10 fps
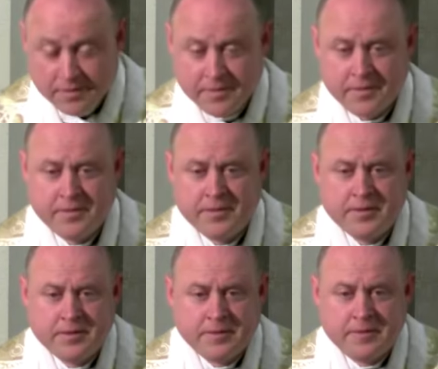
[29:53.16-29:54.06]

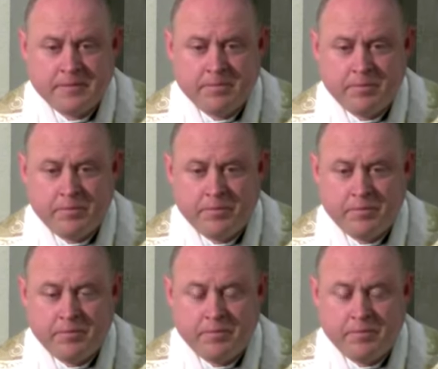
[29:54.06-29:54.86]
[no speech]